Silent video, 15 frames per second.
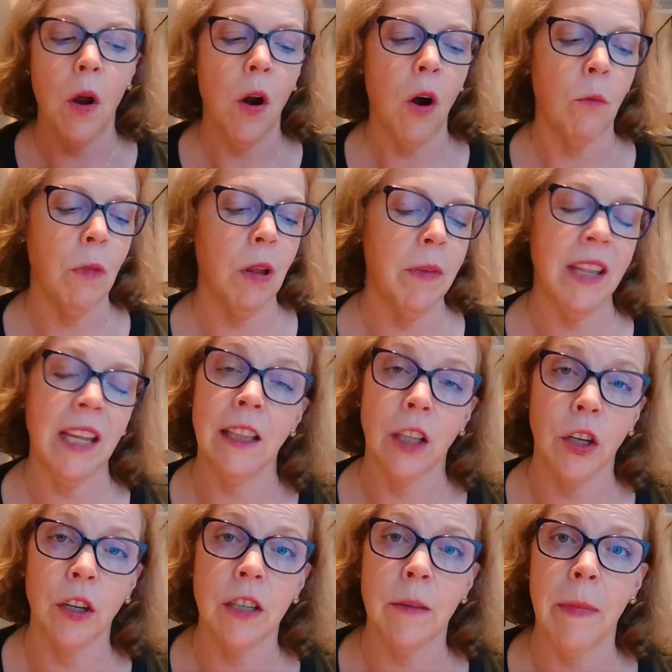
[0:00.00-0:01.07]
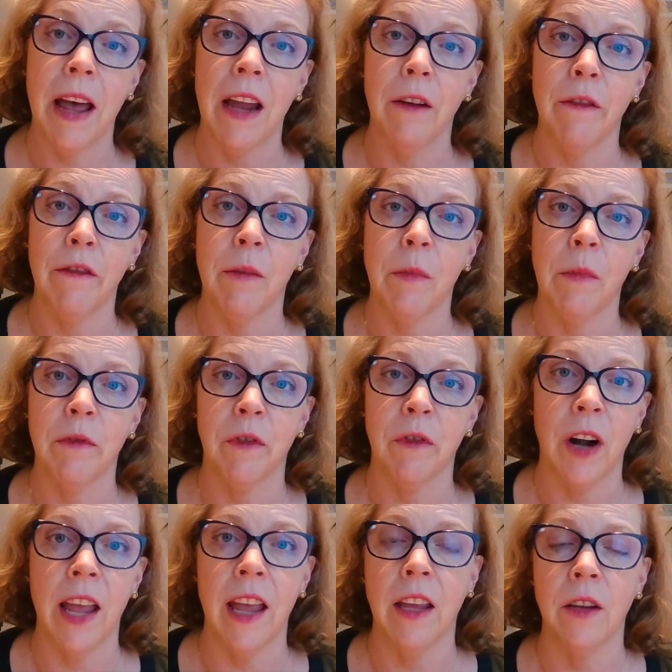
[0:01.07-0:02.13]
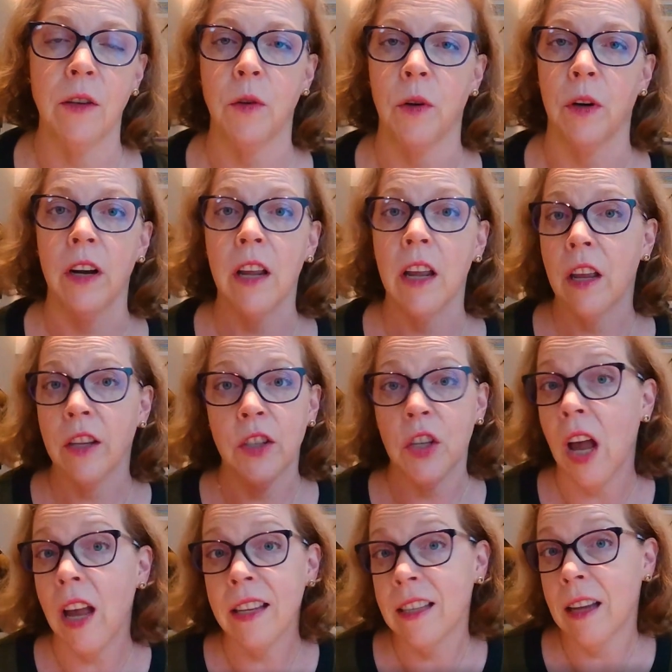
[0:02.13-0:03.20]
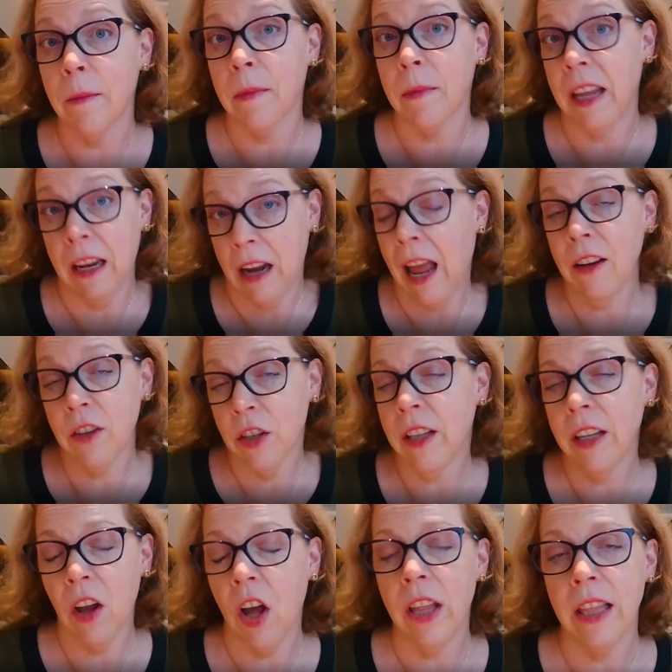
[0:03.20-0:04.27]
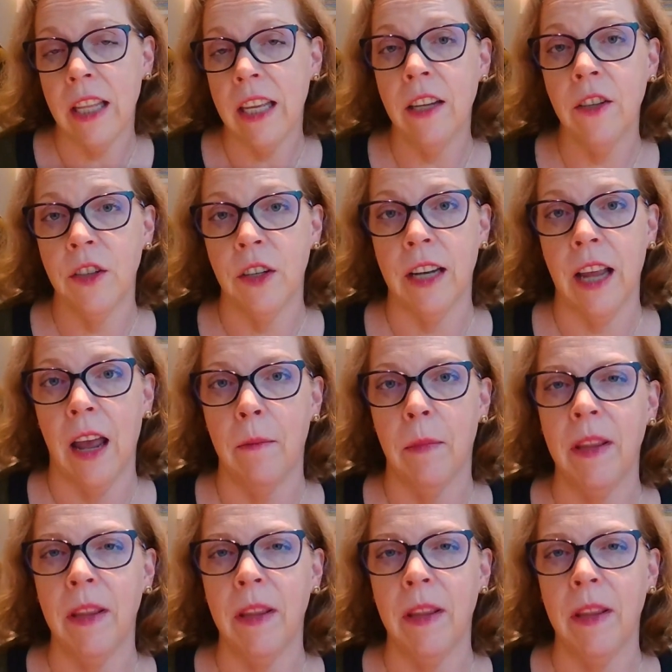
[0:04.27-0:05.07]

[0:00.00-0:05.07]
Maybe they learned about it from a friend or saw something actually on the internet,